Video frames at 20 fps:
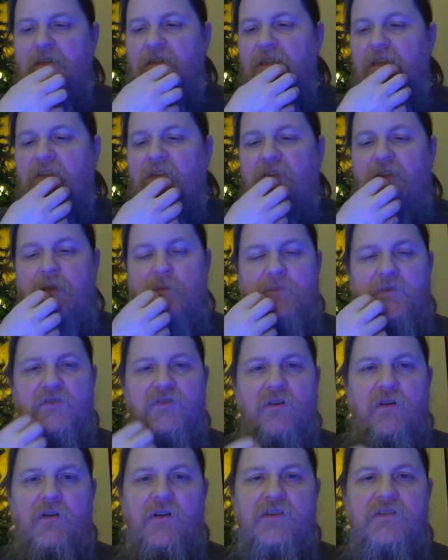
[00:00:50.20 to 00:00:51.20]
assignments
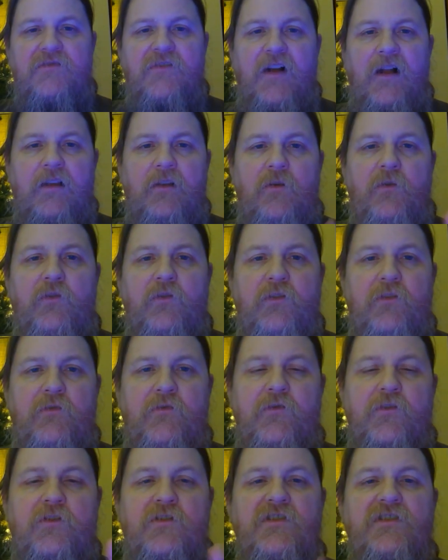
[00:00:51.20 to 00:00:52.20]
are as follows. The
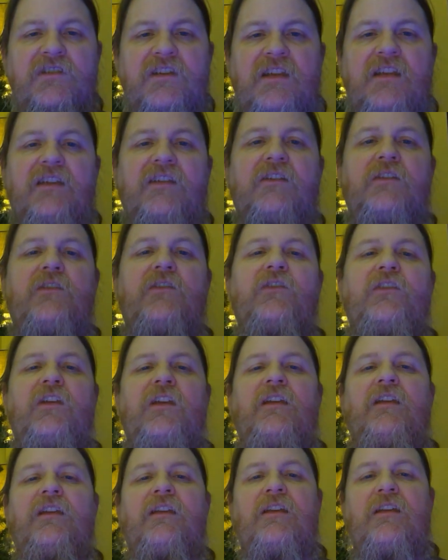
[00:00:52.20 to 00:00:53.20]
first is
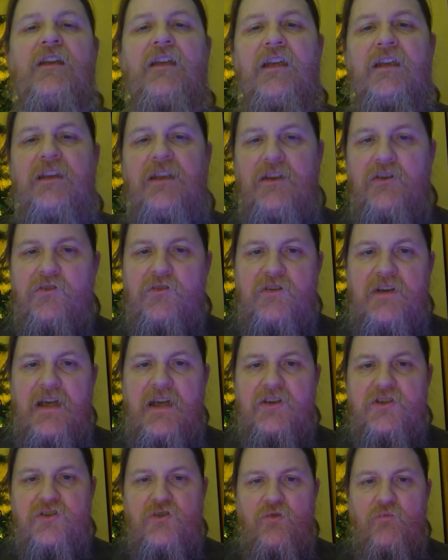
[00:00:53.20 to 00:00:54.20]
an
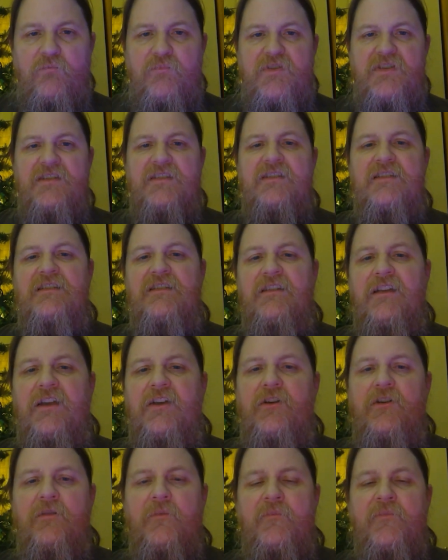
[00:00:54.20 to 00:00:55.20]
international business
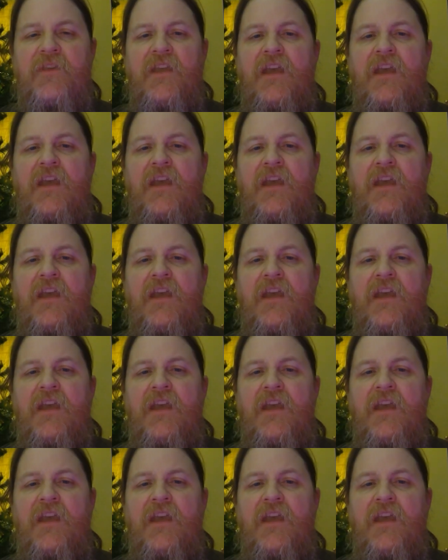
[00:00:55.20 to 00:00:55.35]
letter,